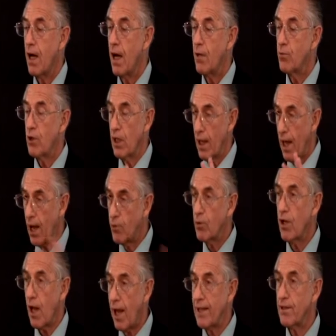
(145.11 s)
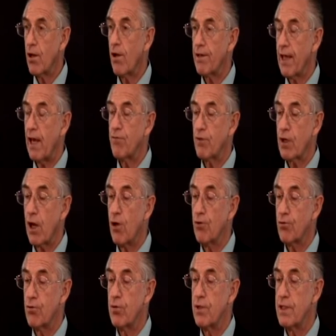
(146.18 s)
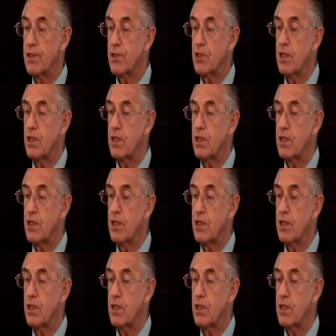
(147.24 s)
I would, I would like not to have to go through this.